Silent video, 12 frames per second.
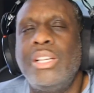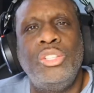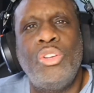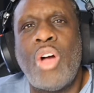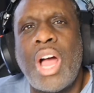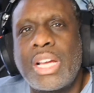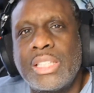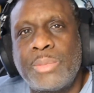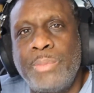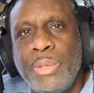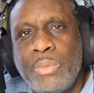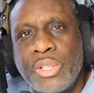You know how I can
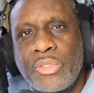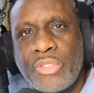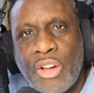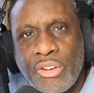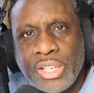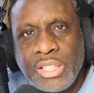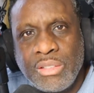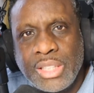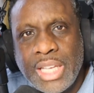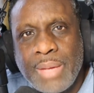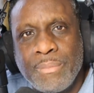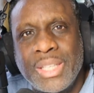speak with authority
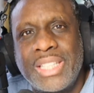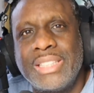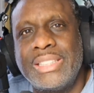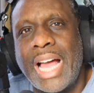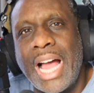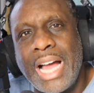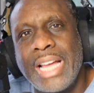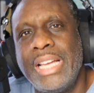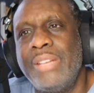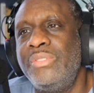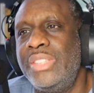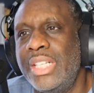on that? Because I
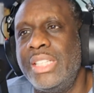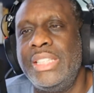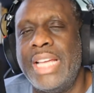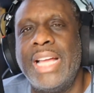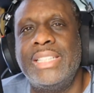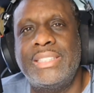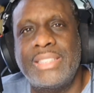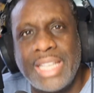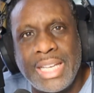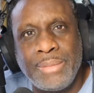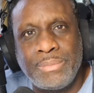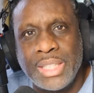have done that
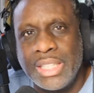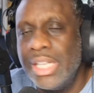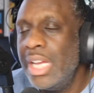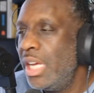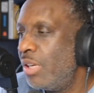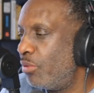same thing.